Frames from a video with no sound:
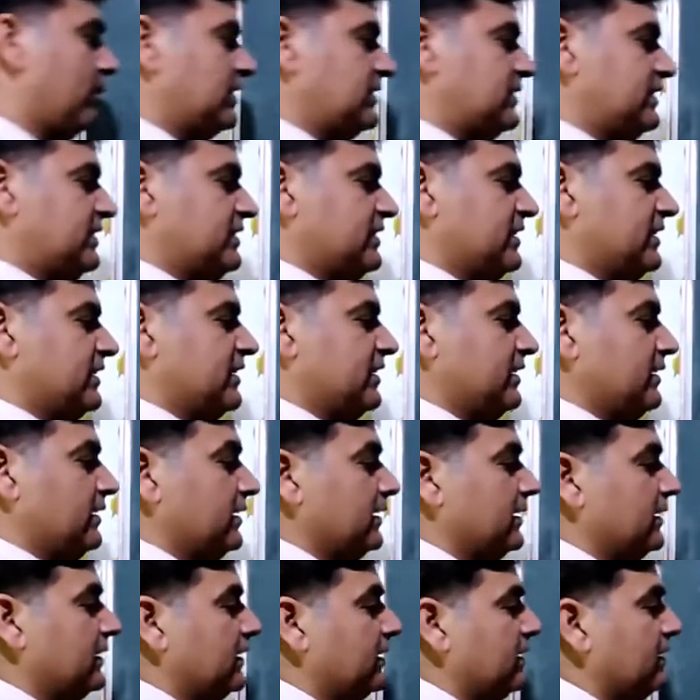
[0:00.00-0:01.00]
much digit?
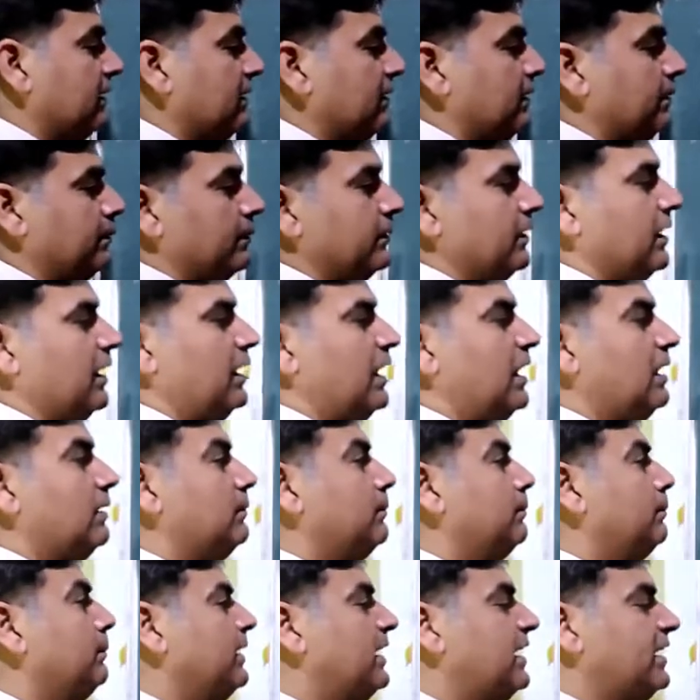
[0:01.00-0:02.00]

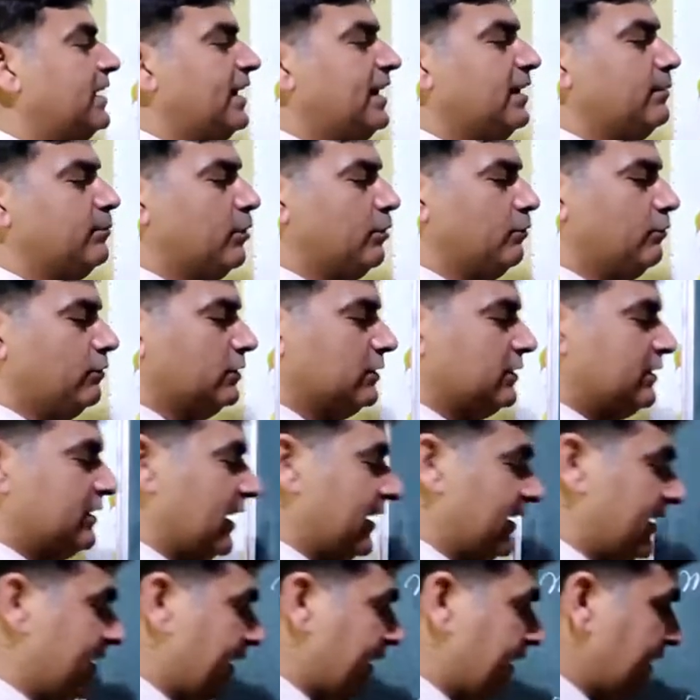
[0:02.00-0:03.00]
Minute hand move
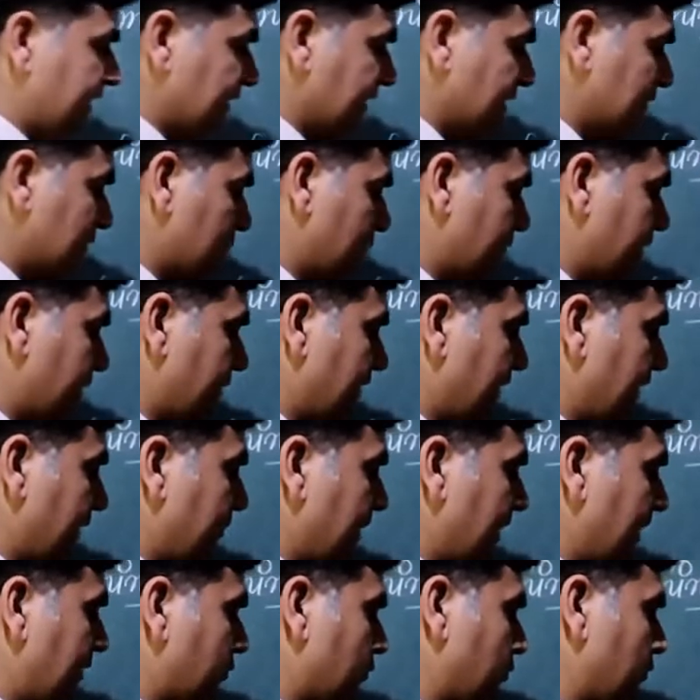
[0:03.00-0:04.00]
30 digits. So divide
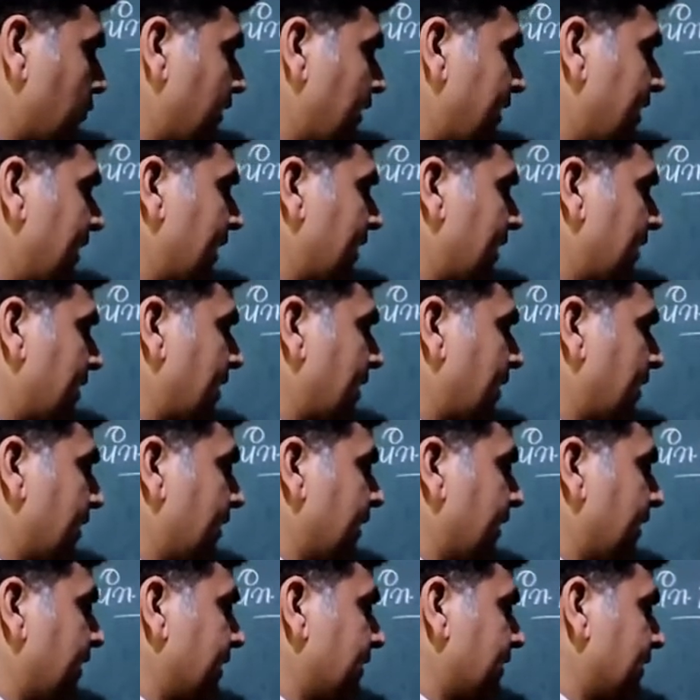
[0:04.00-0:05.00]
by 2, we get
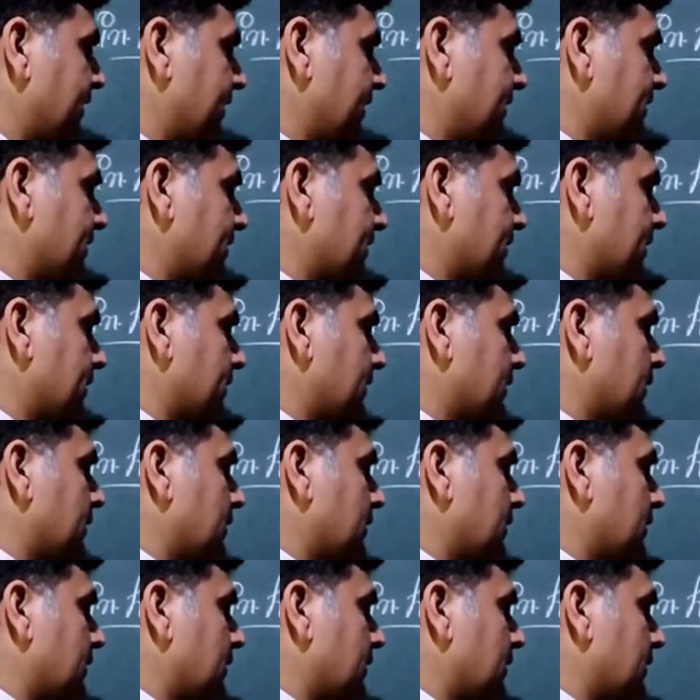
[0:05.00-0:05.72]
30 digits